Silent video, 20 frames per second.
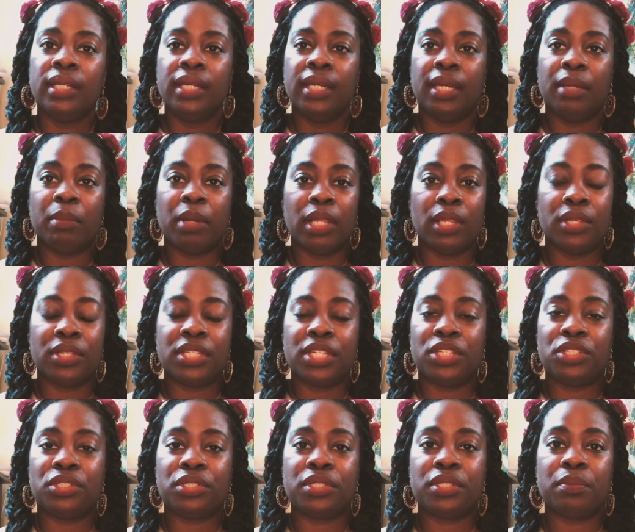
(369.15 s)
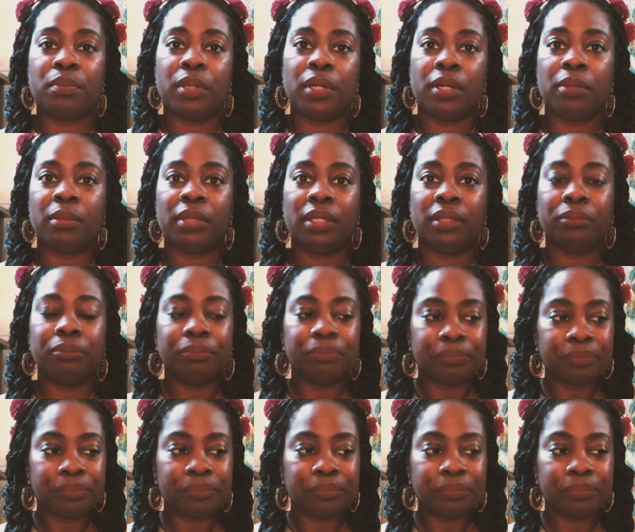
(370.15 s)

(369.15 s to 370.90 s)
in my Los Angeles apartment